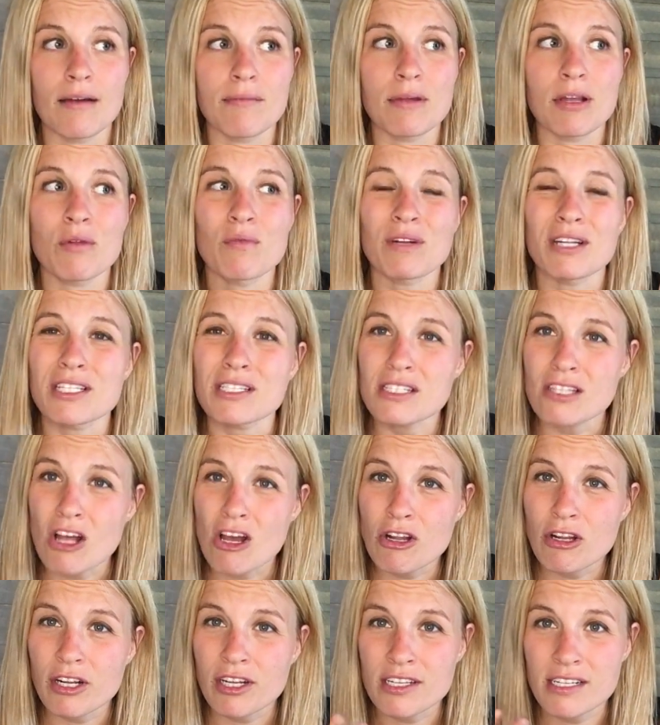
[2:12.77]
And when it's
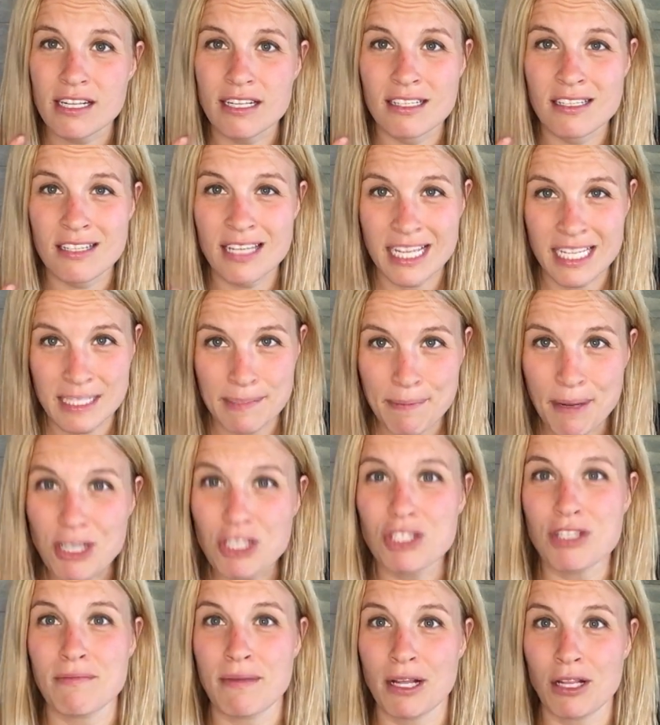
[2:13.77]
longer,
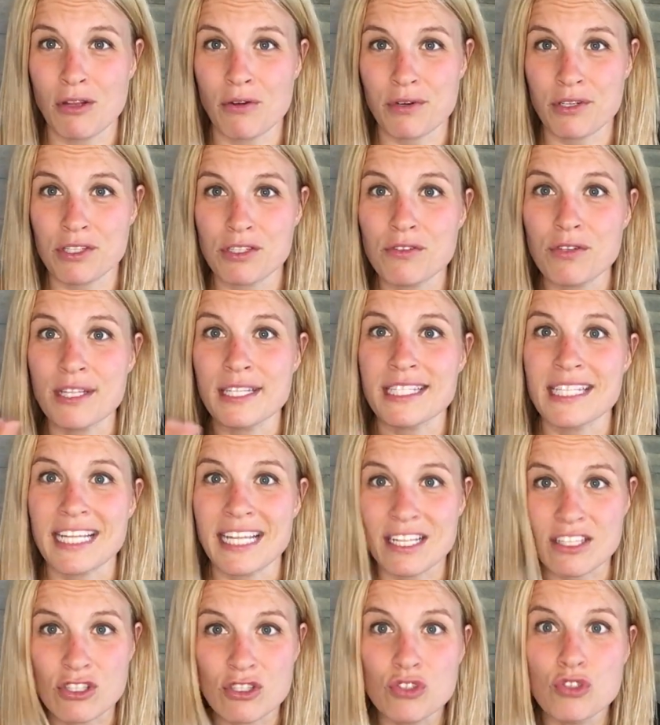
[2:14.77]
especially my lower students, they
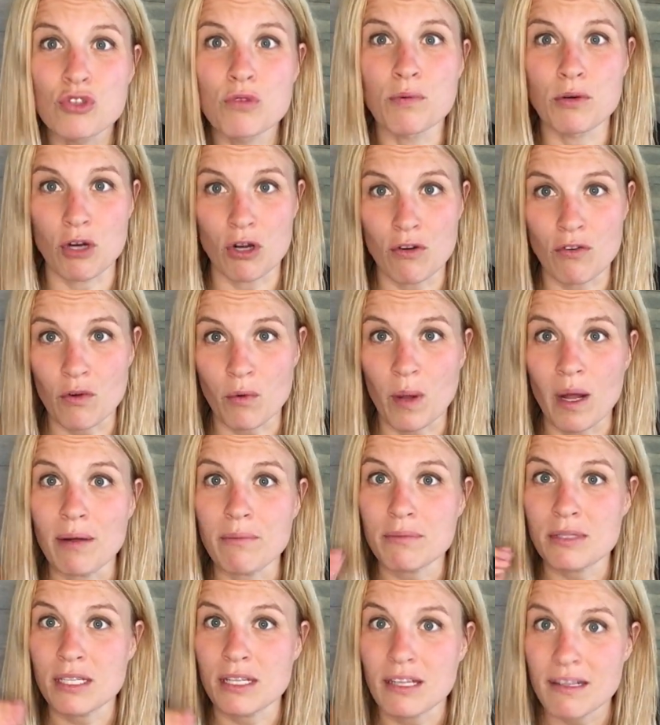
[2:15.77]
get super
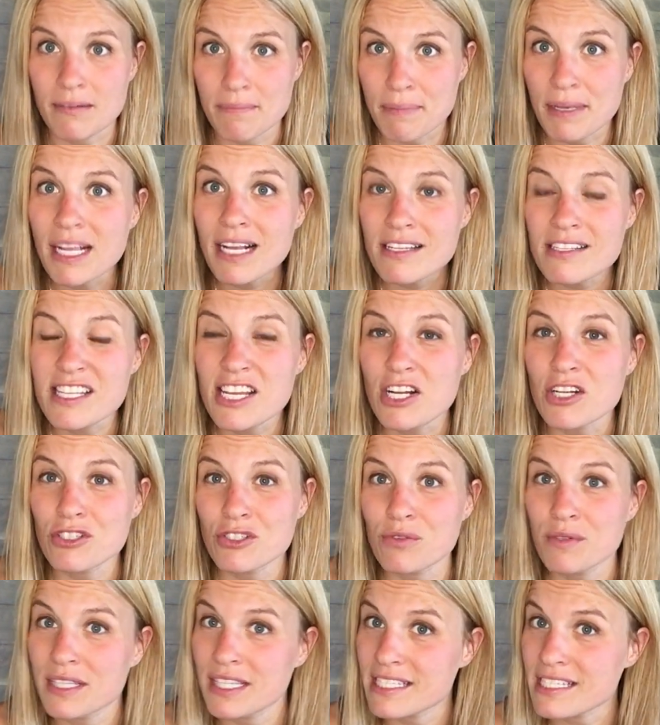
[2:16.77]
overwhelmed because they are
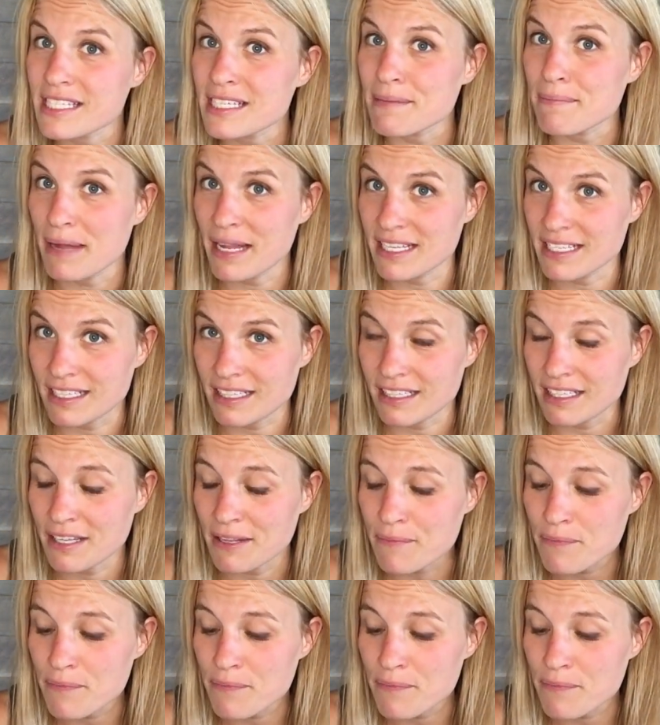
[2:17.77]
doing this independently.